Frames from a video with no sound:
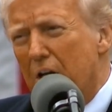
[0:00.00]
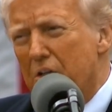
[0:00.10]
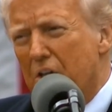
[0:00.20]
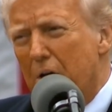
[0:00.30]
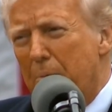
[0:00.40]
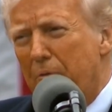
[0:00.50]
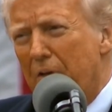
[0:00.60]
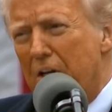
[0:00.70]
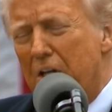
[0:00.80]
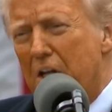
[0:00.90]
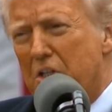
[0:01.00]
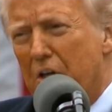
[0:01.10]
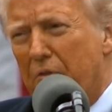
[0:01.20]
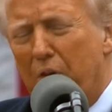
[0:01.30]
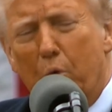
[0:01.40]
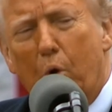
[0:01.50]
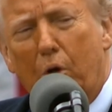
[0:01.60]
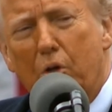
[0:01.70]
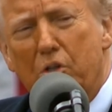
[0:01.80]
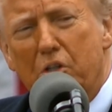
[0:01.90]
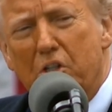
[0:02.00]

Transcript: and it's going to be fantastic for the workers.